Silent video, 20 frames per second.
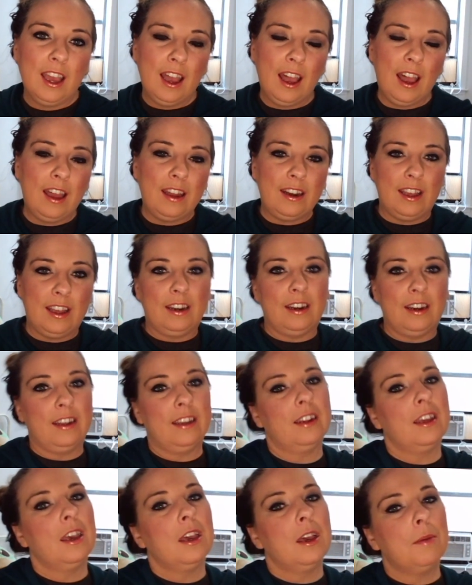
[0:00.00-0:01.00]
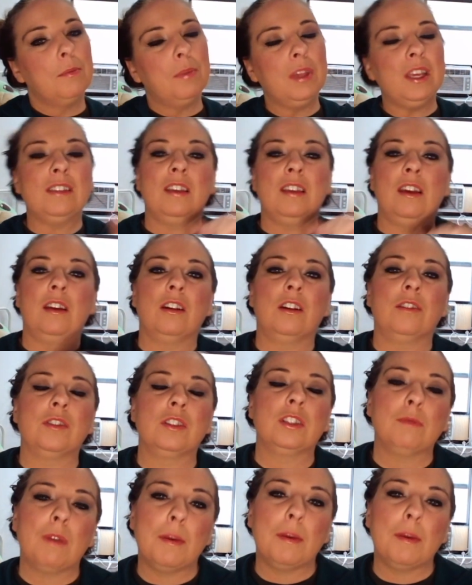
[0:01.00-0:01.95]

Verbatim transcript: unedited, please head over to my